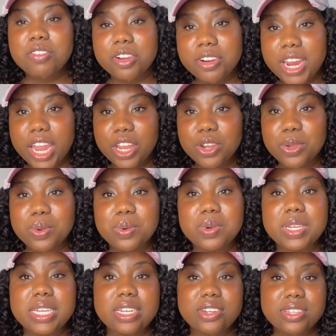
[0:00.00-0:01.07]
But right now,
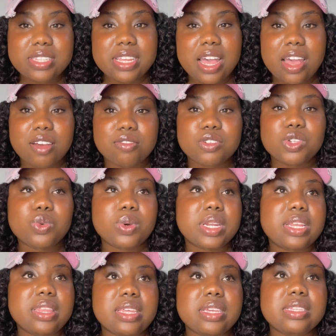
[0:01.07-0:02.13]
it doesn't have 2
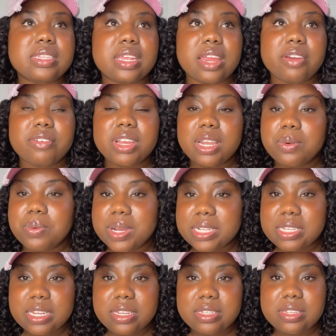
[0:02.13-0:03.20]
other things that I really
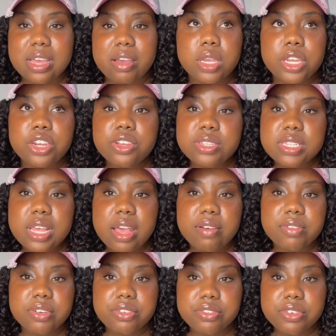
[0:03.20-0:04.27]
wanted it to have. It doesn't have
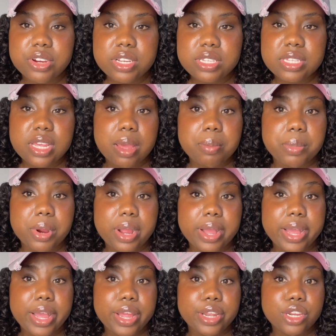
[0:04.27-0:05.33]
a reverse camera,
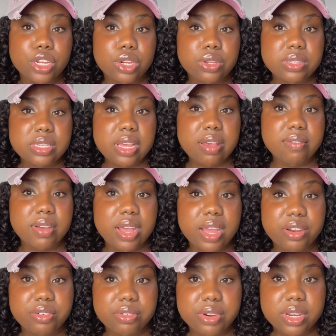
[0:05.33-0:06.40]
and it doesn't have a
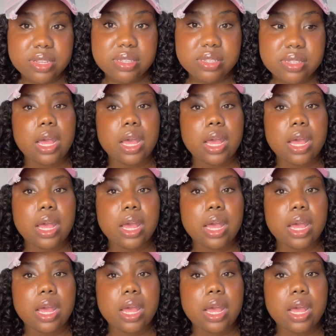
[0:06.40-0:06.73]
hand rest.